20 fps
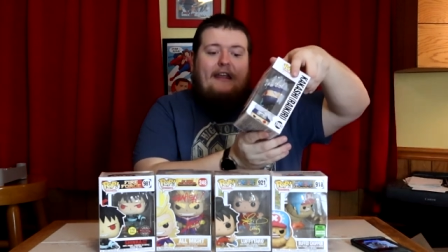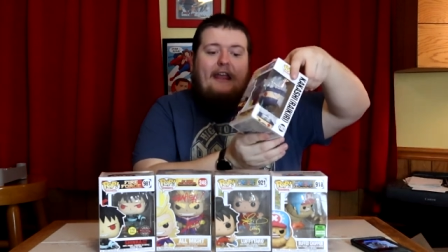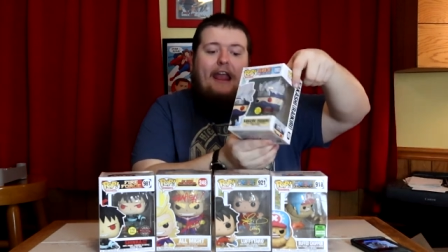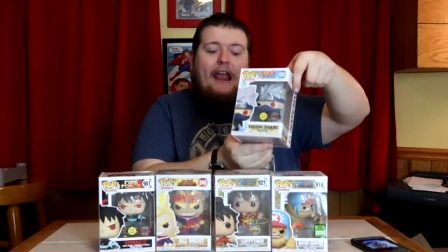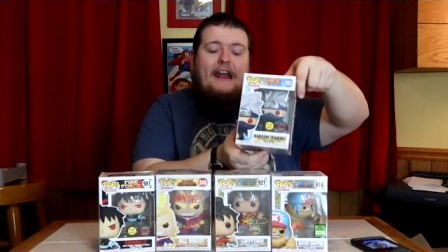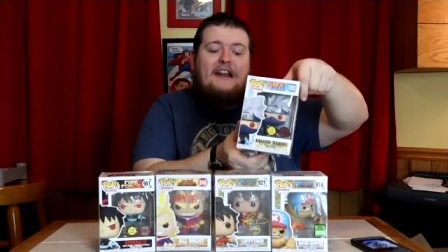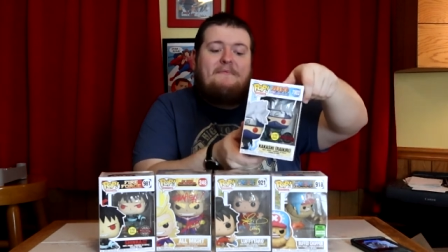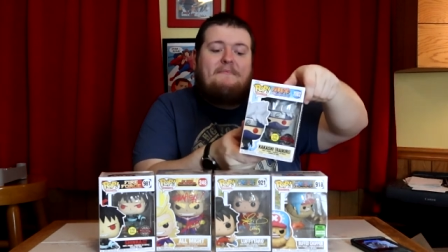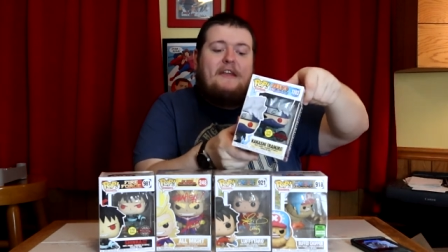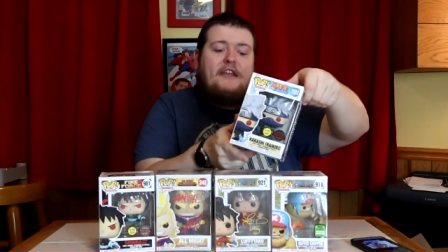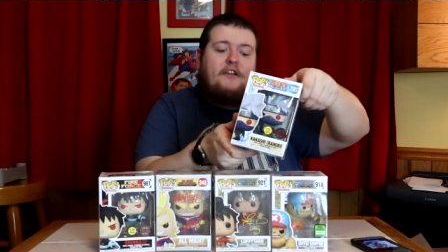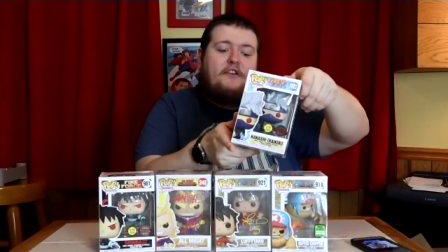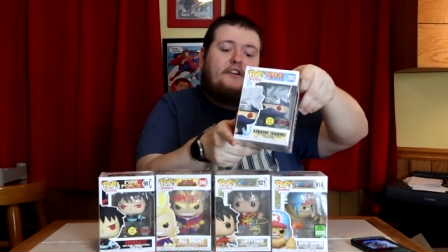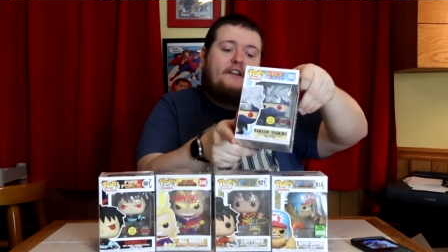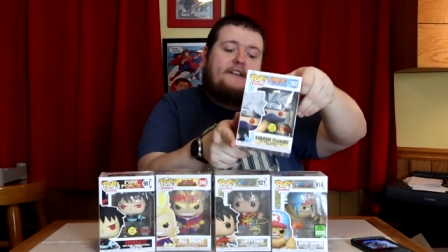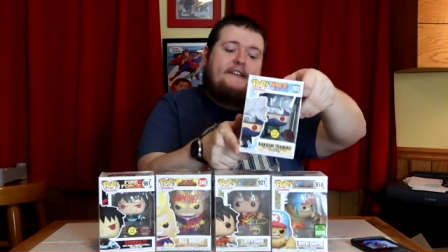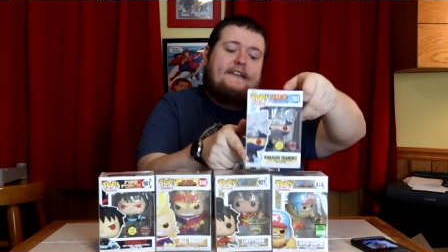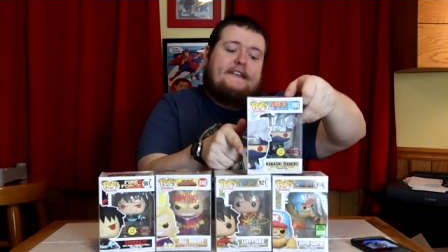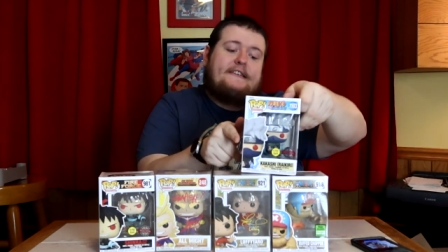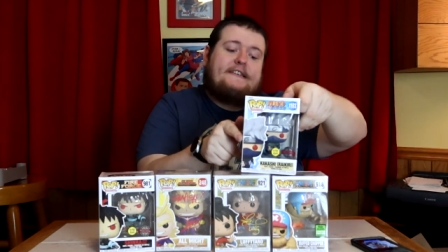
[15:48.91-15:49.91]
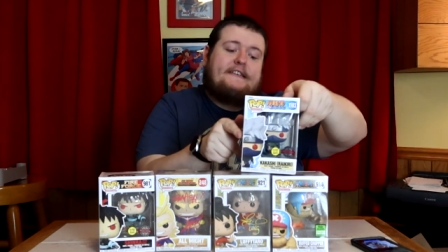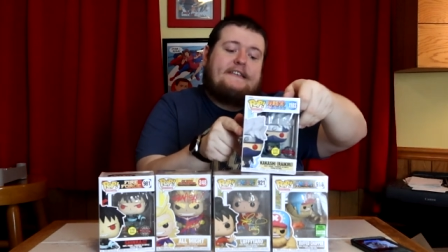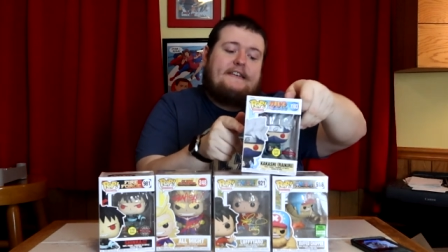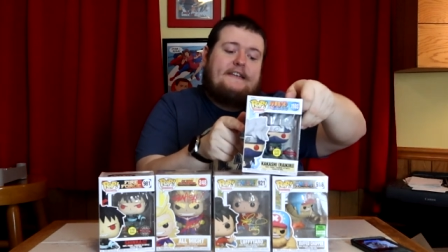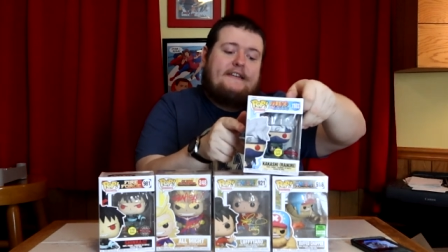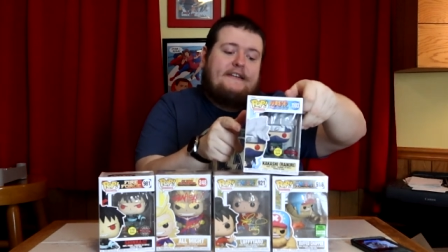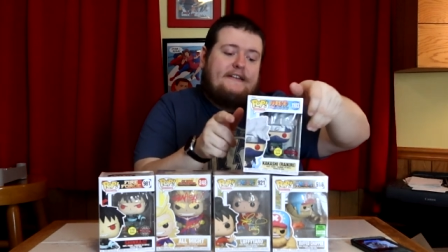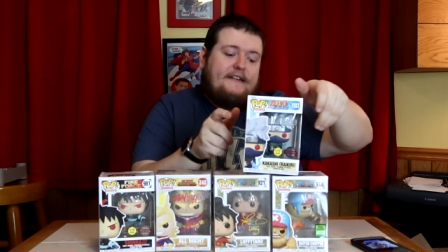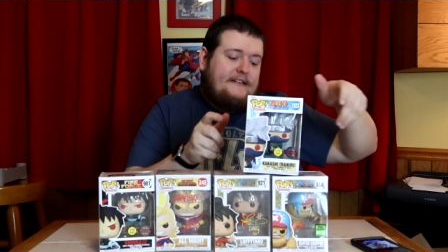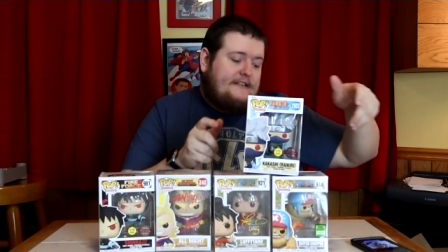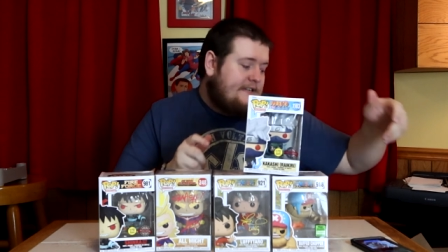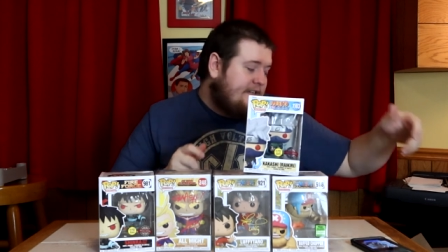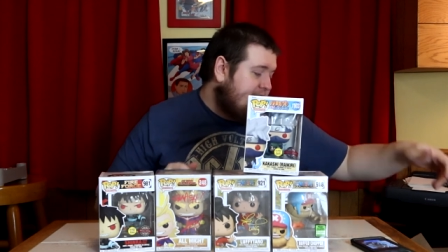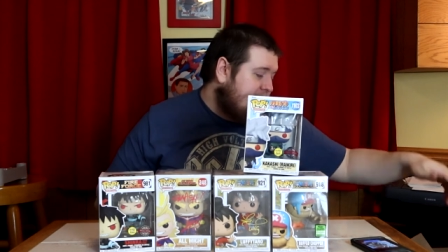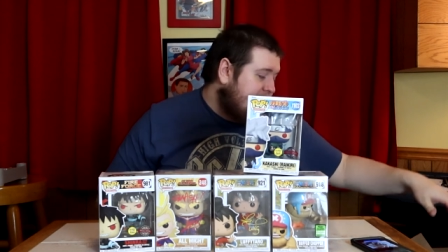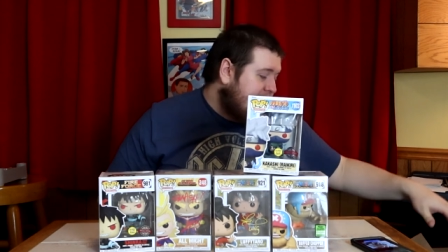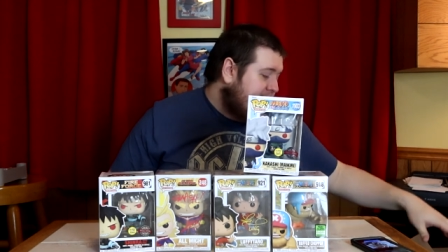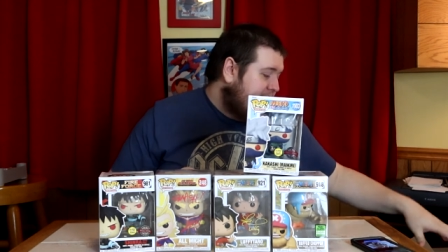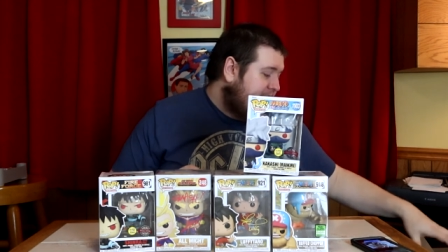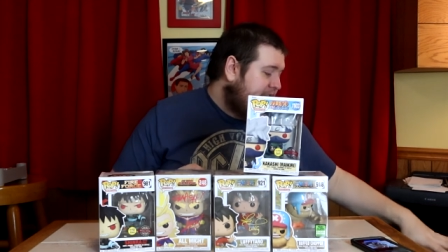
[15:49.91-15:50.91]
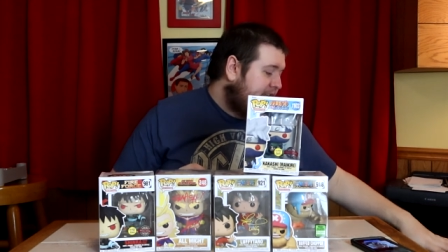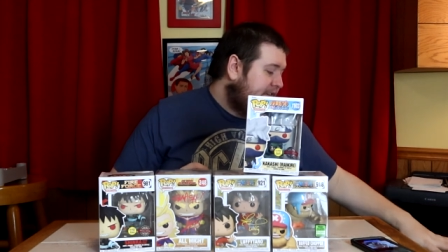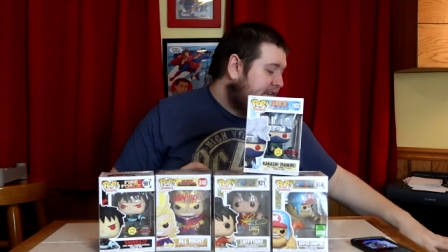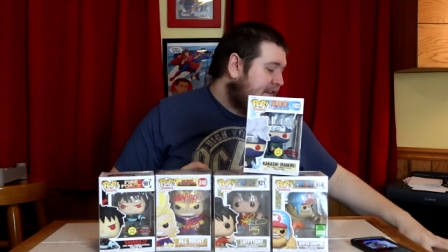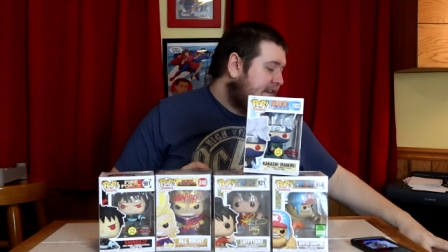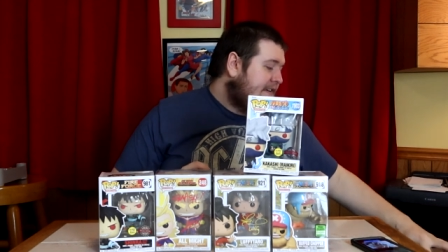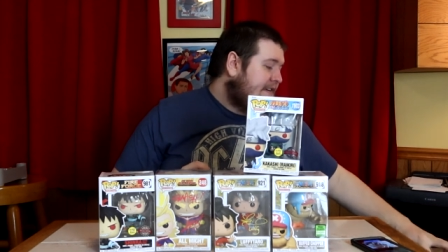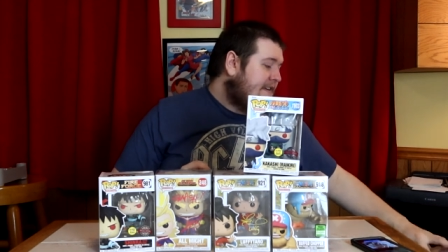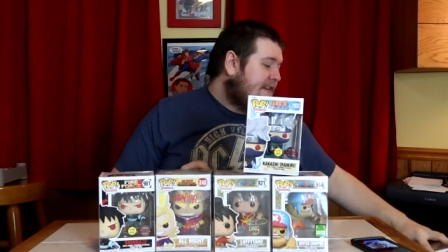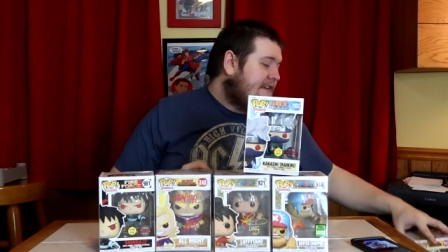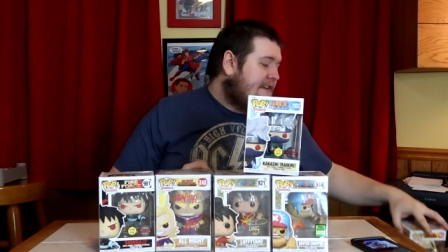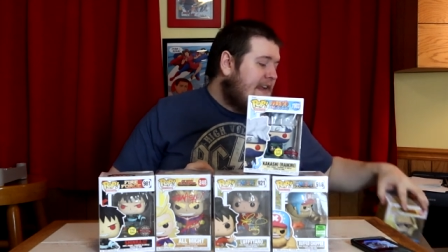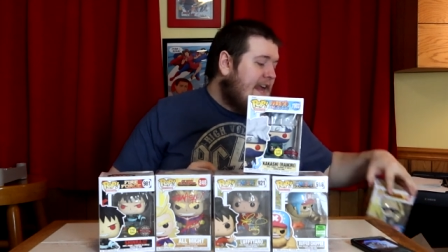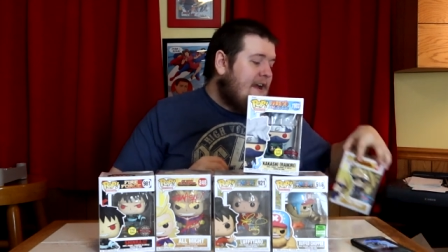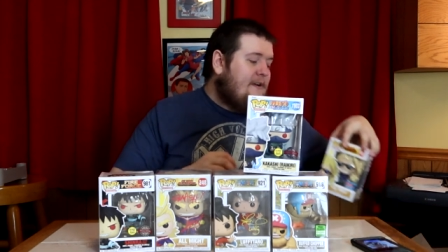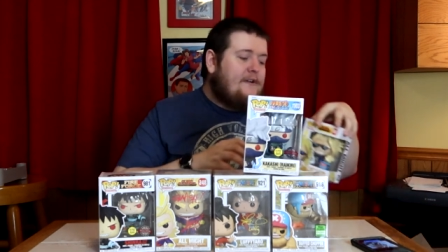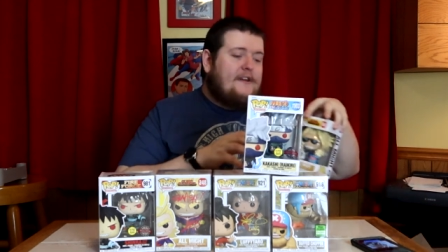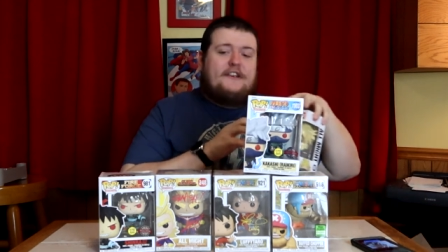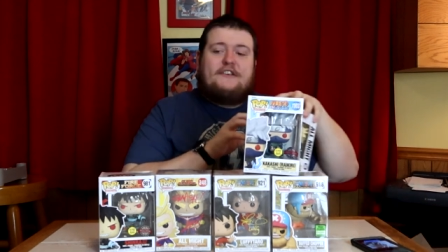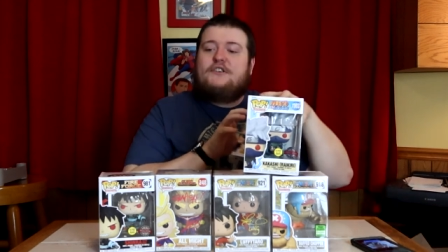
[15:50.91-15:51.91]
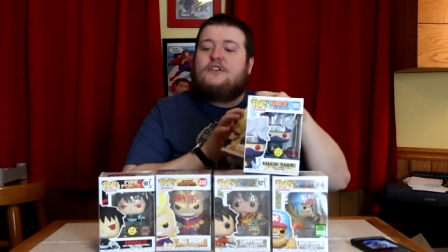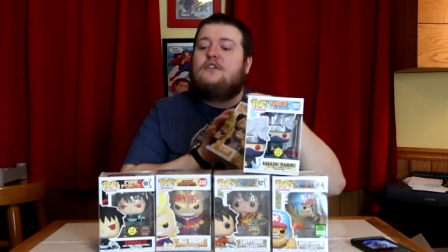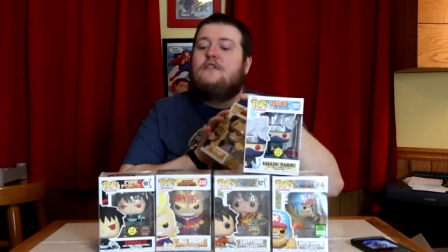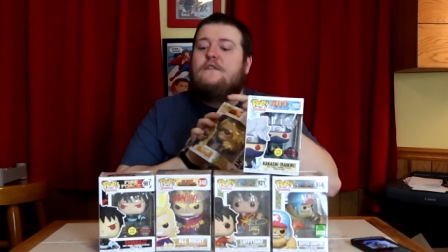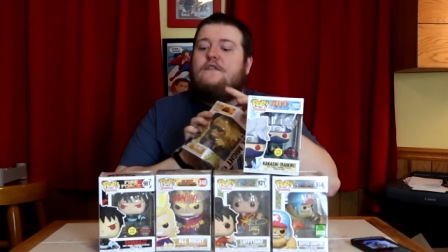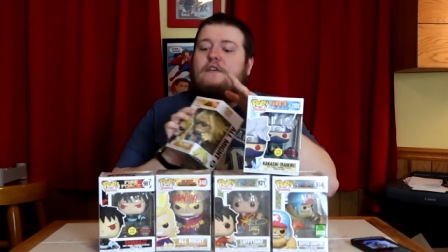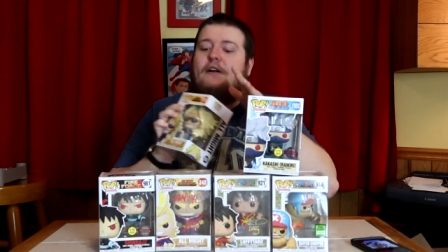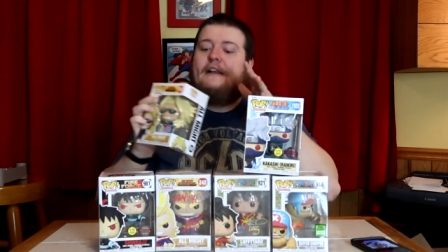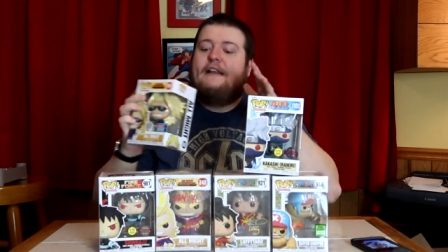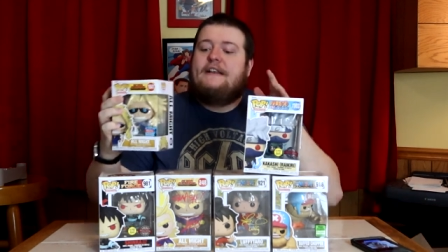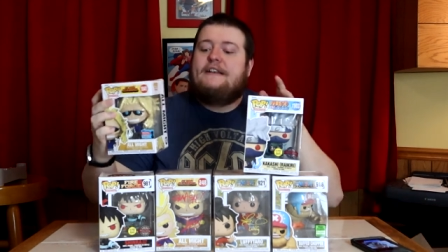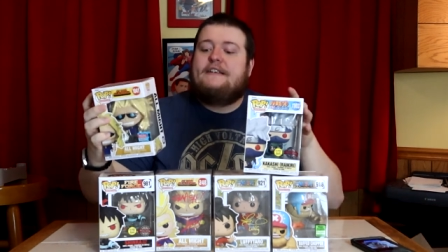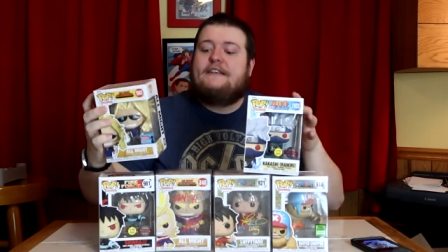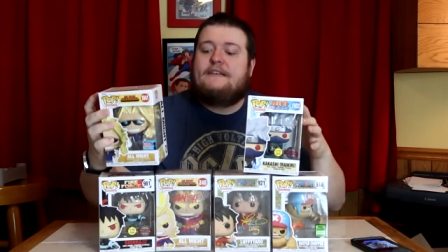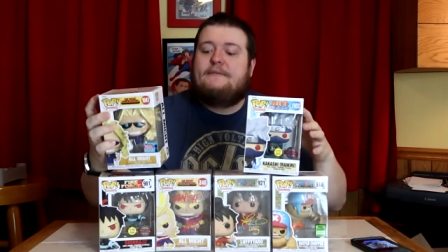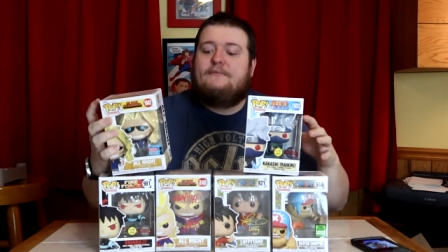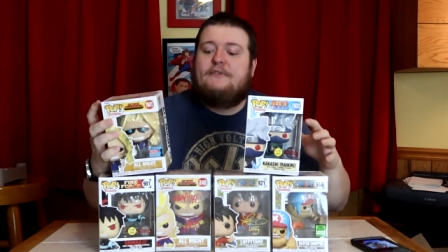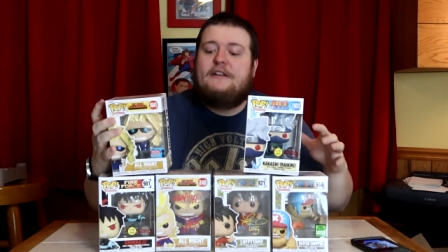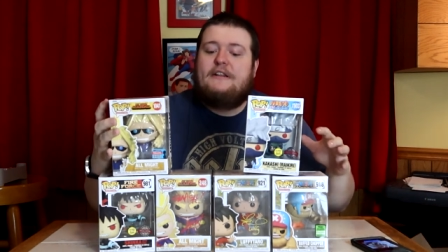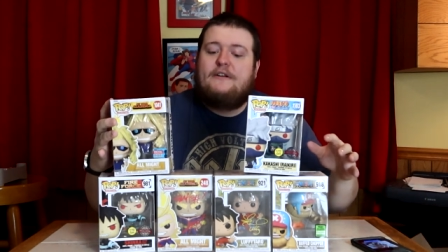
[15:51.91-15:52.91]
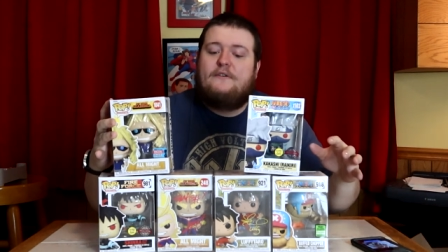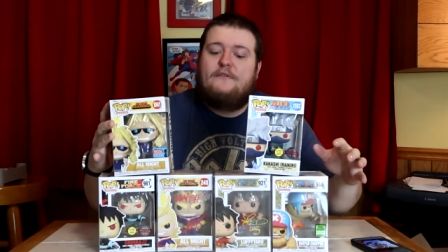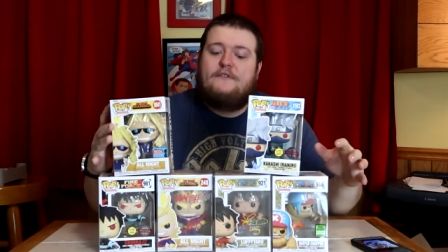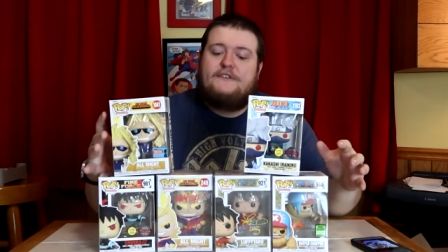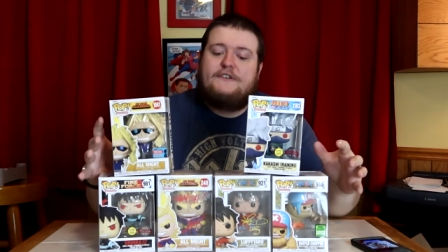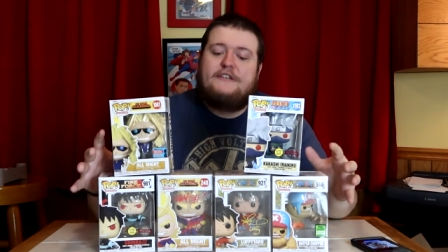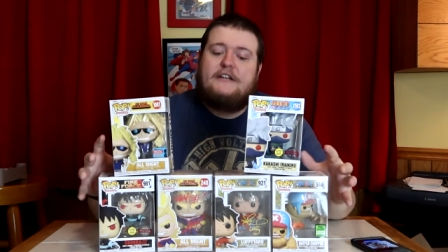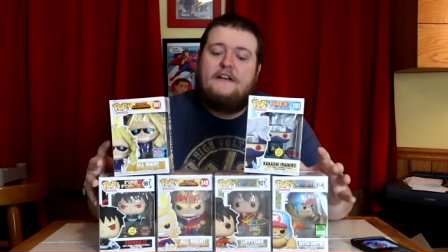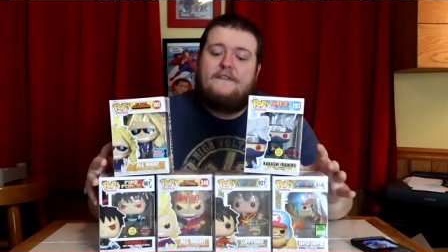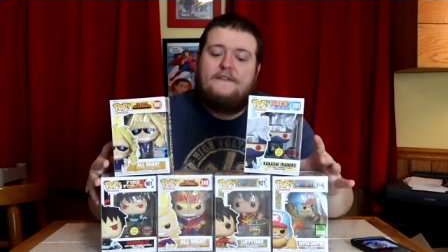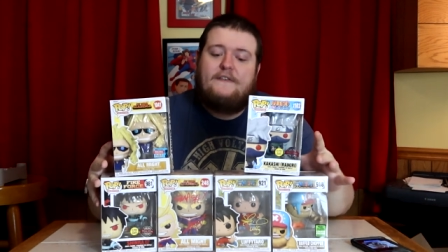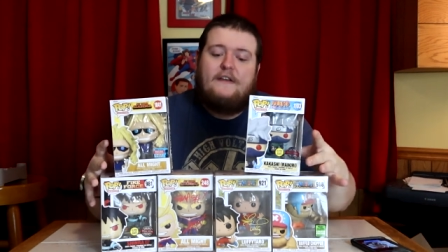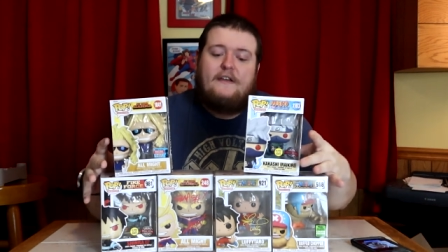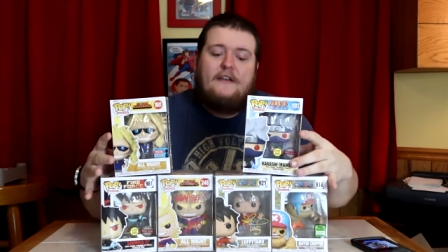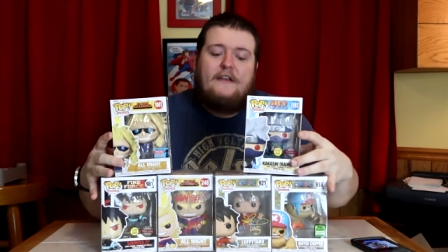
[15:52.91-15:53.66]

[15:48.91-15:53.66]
anime goodness to carry us over and into some really cool stuff.